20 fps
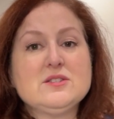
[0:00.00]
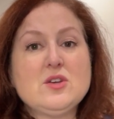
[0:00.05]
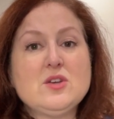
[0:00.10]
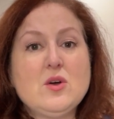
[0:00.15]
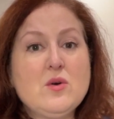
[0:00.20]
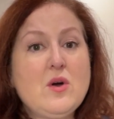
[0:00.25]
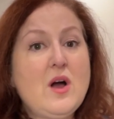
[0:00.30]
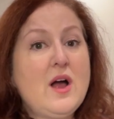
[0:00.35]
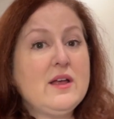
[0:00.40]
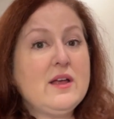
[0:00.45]

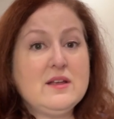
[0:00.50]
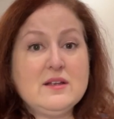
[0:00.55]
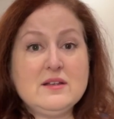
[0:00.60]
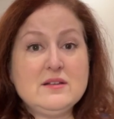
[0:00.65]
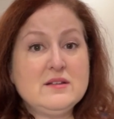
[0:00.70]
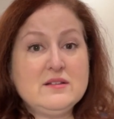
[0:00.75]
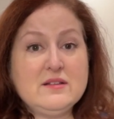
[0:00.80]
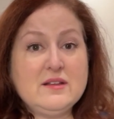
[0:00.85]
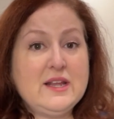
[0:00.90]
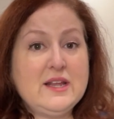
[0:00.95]
So
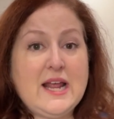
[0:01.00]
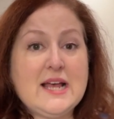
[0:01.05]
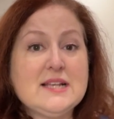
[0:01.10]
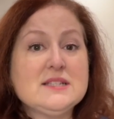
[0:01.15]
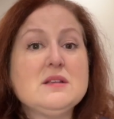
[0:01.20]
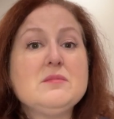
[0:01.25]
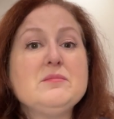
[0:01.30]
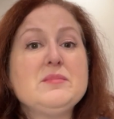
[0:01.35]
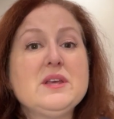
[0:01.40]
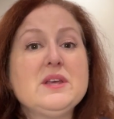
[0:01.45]
it
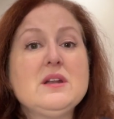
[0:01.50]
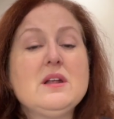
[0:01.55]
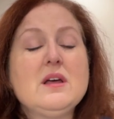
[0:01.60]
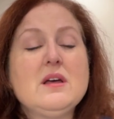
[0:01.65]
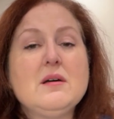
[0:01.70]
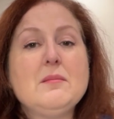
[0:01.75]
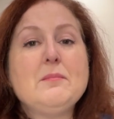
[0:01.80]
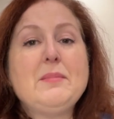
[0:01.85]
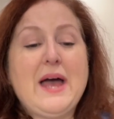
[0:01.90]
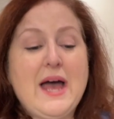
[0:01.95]
hasn't been
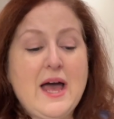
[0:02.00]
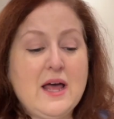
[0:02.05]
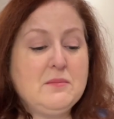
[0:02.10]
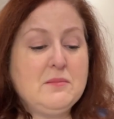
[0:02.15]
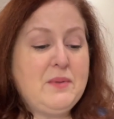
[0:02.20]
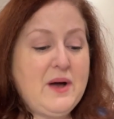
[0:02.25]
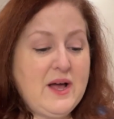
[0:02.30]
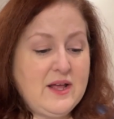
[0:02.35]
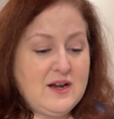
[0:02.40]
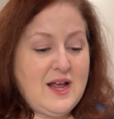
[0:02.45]
bad,
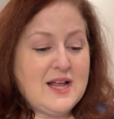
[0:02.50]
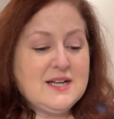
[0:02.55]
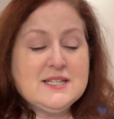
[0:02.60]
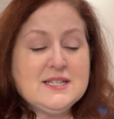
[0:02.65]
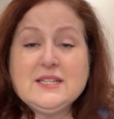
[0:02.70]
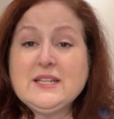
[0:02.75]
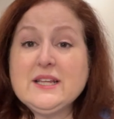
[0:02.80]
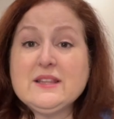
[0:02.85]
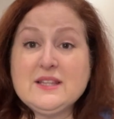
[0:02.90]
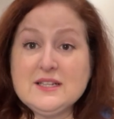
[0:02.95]
but I
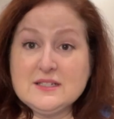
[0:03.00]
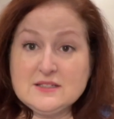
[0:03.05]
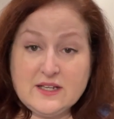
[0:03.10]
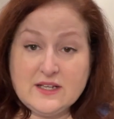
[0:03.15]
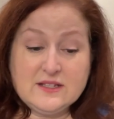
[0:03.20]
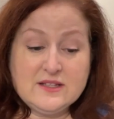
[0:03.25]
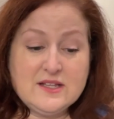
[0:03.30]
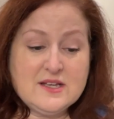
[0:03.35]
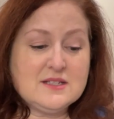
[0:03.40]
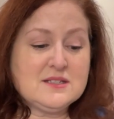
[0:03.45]
did get things
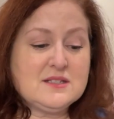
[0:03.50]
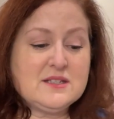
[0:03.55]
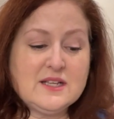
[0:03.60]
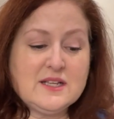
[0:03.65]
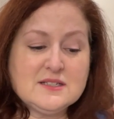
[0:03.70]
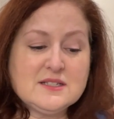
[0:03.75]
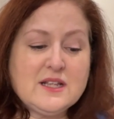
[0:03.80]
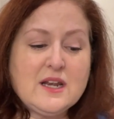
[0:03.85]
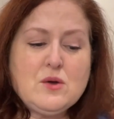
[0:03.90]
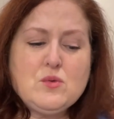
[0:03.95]
like this,
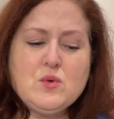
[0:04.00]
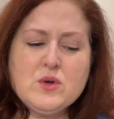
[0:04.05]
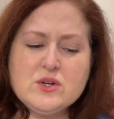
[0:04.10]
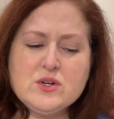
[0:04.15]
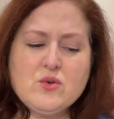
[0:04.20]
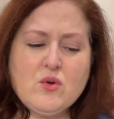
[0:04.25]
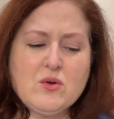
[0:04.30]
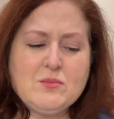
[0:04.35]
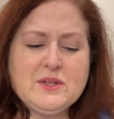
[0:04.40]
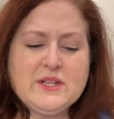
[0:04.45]
things that I wouldn't
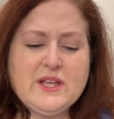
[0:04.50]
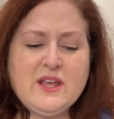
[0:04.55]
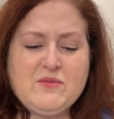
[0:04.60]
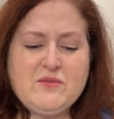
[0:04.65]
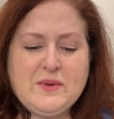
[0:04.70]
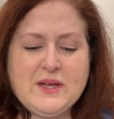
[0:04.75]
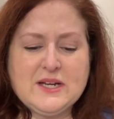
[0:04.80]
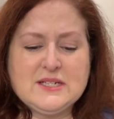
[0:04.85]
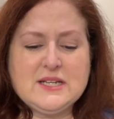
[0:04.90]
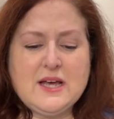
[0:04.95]
normally have
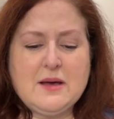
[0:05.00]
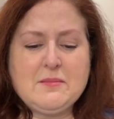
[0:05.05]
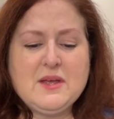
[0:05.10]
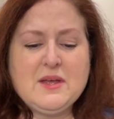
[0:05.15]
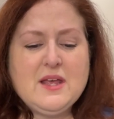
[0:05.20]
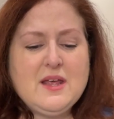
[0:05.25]
picked up.